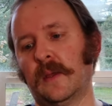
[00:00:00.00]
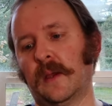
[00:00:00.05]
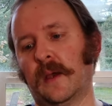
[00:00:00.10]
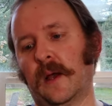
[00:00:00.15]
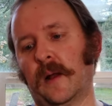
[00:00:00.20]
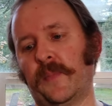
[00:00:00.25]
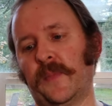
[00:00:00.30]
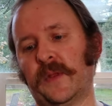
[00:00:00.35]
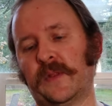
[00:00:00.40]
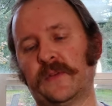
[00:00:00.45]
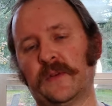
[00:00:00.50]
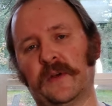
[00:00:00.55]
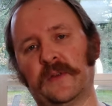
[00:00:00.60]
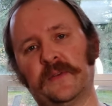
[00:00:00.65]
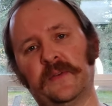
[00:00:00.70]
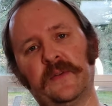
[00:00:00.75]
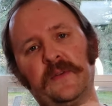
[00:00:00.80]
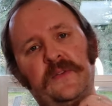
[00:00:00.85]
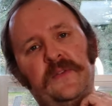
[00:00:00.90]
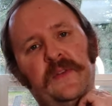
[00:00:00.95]
It's
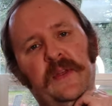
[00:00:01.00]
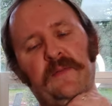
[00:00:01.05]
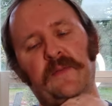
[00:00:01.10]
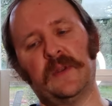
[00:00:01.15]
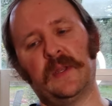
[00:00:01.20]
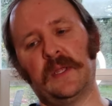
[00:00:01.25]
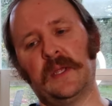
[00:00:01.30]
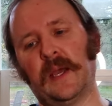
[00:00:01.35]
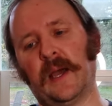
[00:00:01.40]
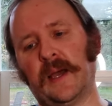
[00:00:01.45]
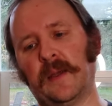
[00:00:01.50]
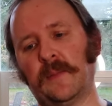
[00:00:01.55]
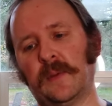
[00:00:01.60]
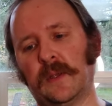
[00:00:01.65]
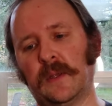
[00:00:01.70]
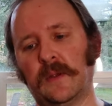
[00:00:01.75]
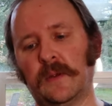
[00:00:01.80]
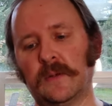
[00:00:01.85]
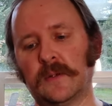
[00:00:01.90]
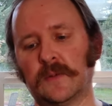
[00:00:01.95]
also 70
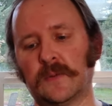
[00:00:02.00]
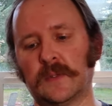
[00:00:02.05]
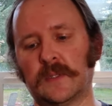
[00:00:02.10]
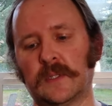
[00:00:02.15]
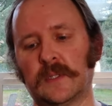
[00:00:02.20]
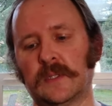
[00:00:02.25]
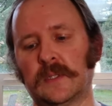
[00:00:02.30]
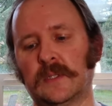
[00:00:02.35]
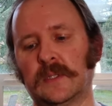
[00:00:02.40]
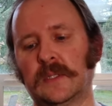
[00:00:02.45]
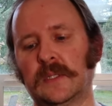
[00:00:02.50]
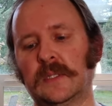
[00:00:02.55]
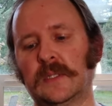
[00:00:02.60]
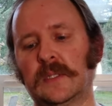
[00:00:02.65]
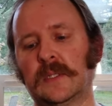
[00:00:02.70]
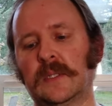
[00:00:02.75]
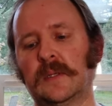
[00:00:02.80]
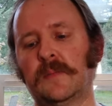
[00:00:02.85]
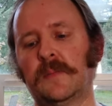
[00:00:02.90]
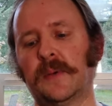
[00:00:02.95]
IBUs, which is
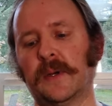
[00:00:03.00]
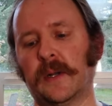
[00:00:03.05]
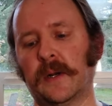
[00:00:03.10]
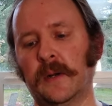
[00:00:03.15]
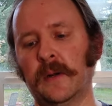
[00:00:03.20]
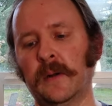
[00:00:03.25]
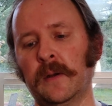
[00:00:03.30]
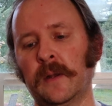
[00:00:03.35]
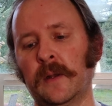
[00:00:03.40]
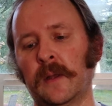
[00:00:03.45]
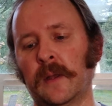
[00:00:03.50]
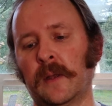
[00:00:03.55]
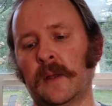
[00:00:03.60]
decently bitter,